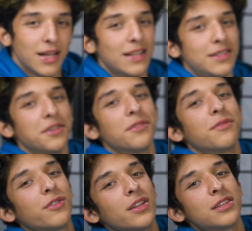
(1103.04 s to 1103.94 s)
that's it
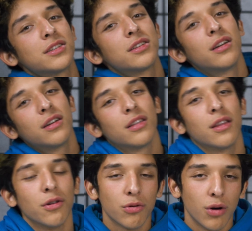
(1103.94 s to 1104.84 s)
for this
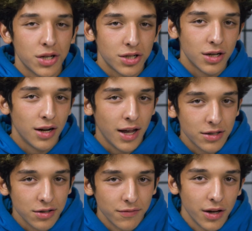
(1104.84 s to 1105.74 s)
little question and
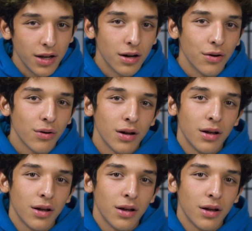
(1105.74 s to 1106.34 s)
answer video.